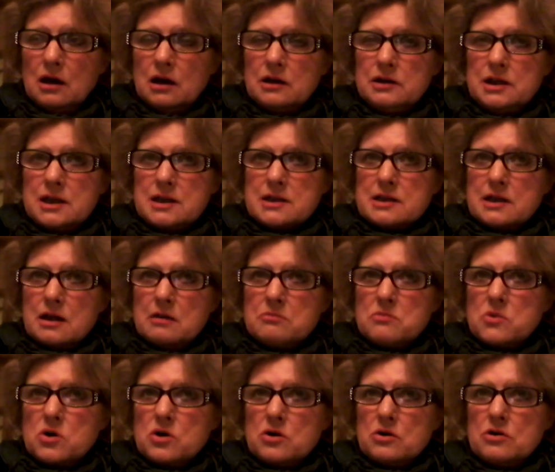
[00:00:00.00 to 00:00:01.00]

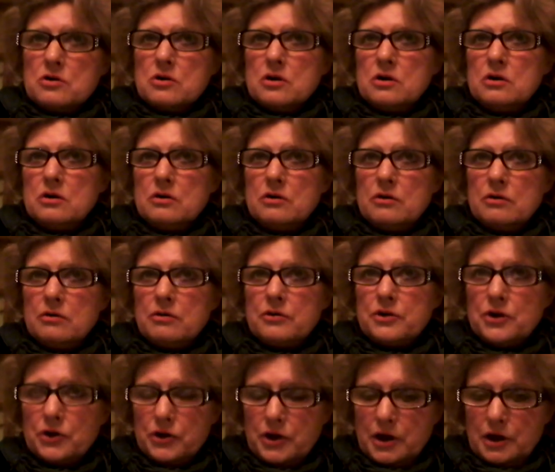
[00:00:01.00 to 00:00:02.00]
December
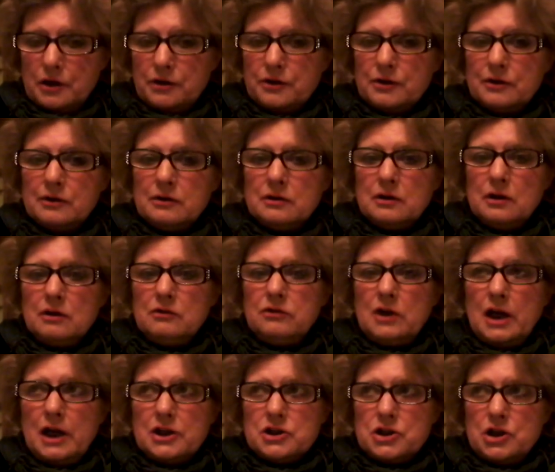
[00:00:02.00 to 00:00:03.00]
30th of
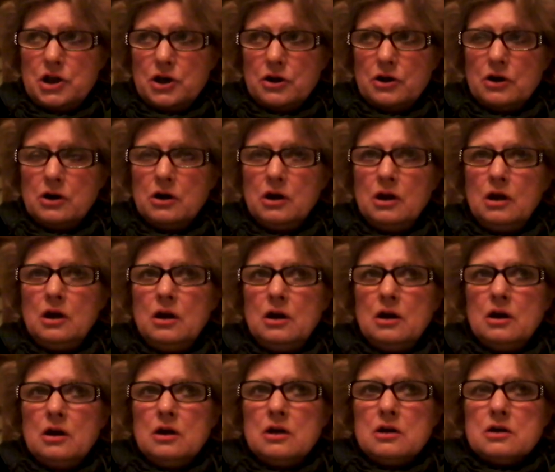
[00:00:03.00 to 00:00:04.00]
last year.
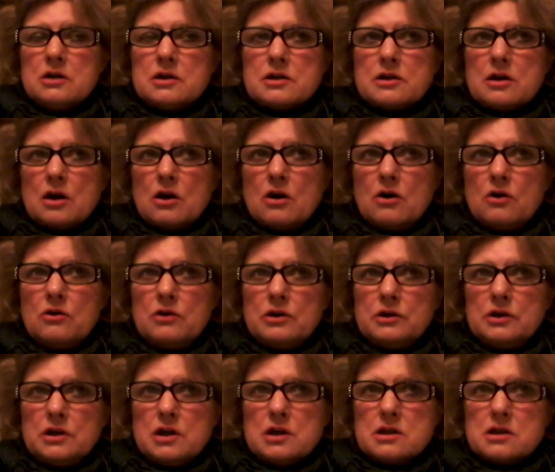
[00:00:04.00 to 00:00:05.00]
So,
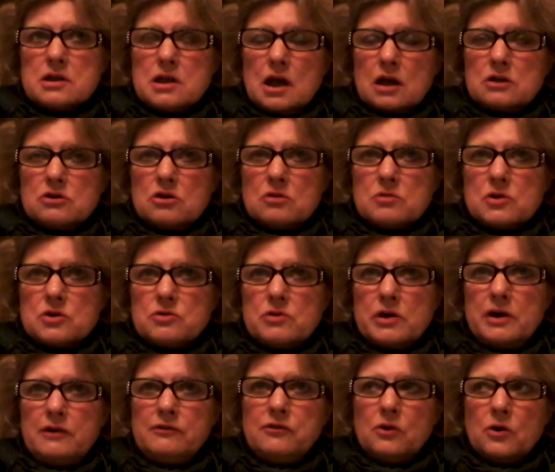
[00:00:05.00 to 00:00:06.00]
and it's October
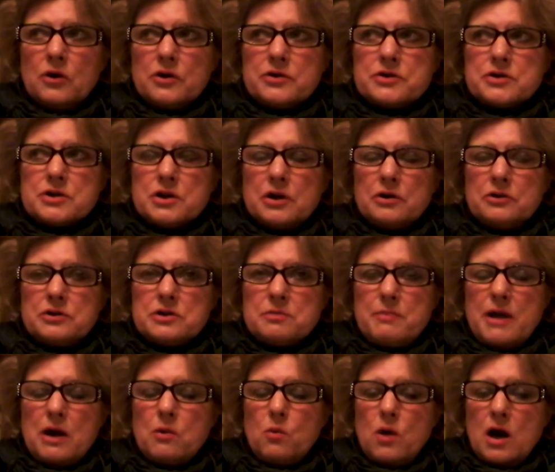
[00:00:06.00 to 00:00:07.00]
24th, so it's
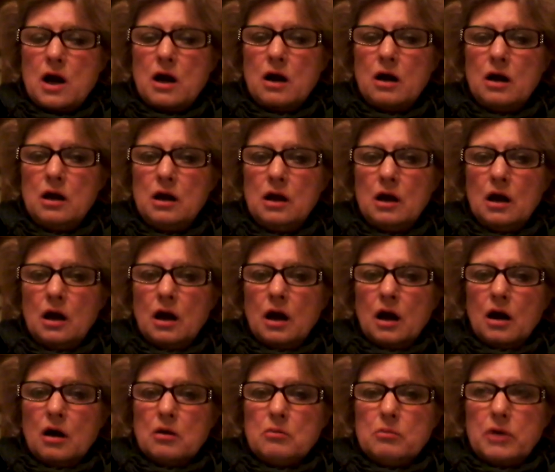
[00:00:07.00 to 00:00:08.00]
been a while.
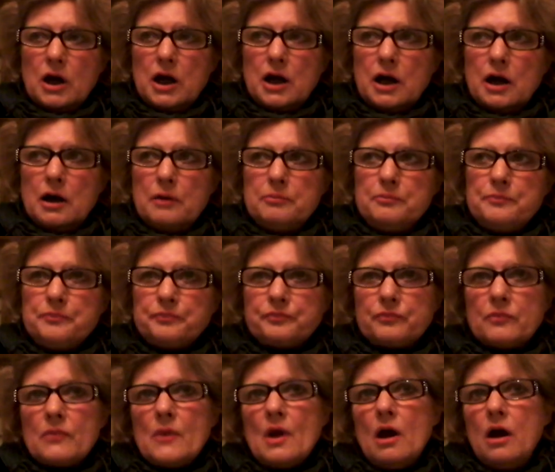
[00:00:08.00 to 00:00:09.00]
But
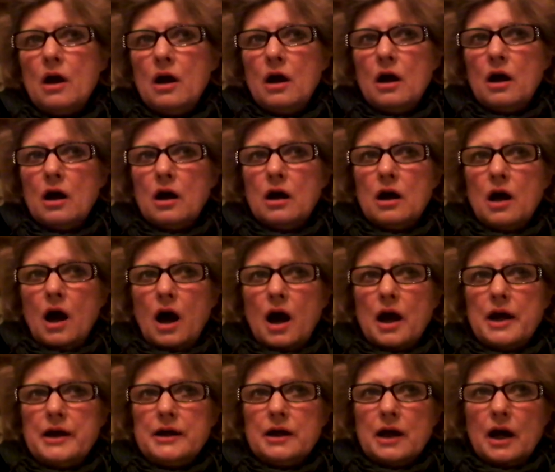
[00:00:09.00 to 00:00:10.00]

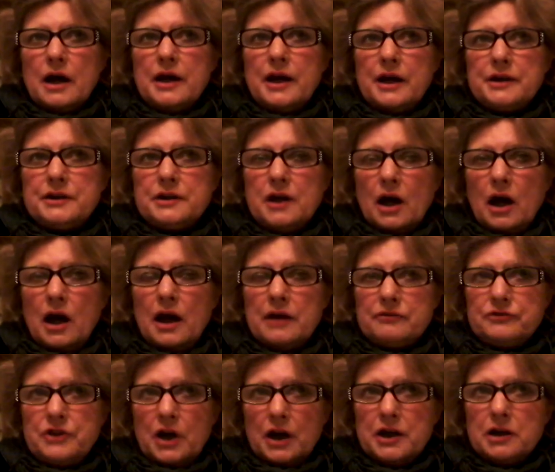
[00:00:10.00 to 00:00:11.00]
I've
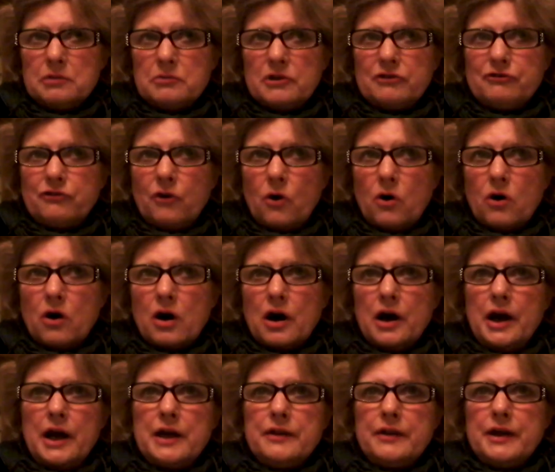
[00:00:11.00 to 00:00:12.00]
done it before,
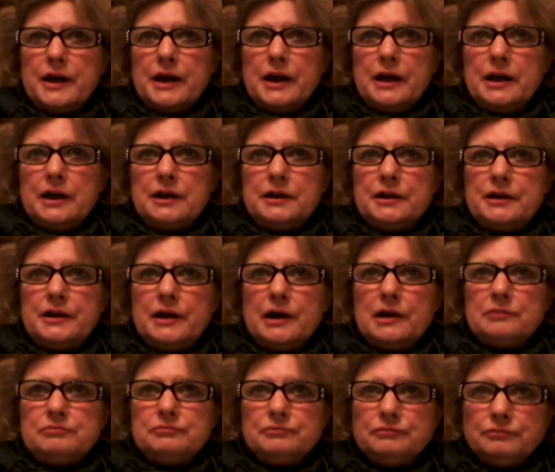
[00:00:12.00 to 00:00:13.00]
and then I ended
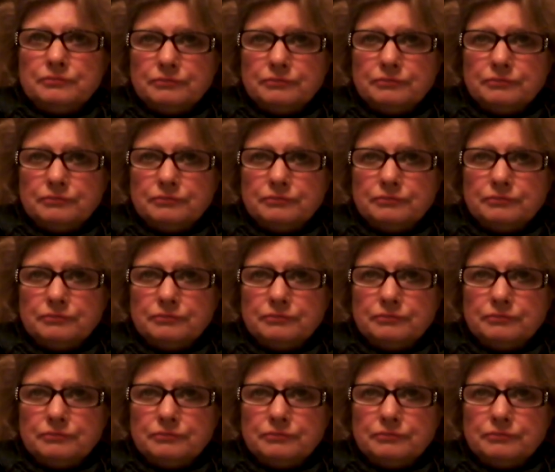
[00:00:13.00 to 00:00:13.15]
up,